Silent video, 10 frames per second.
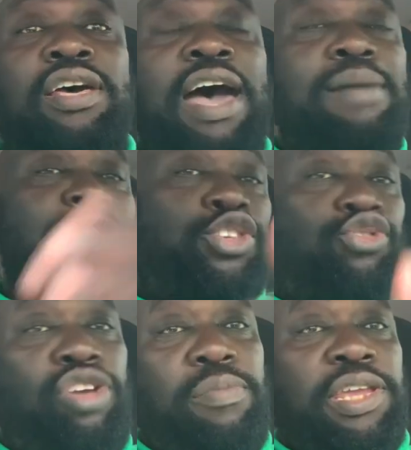I'll be
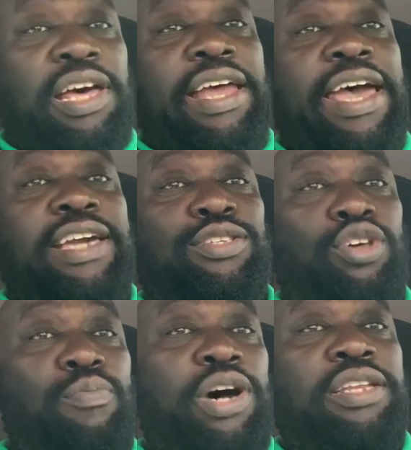streaming and like
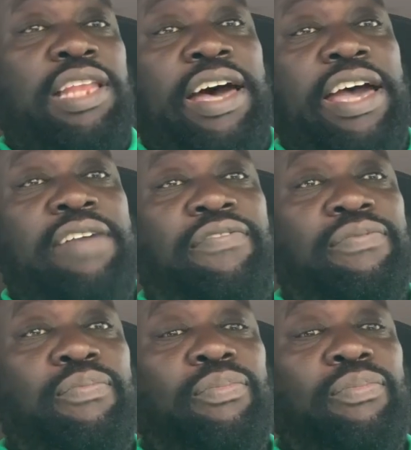someone live,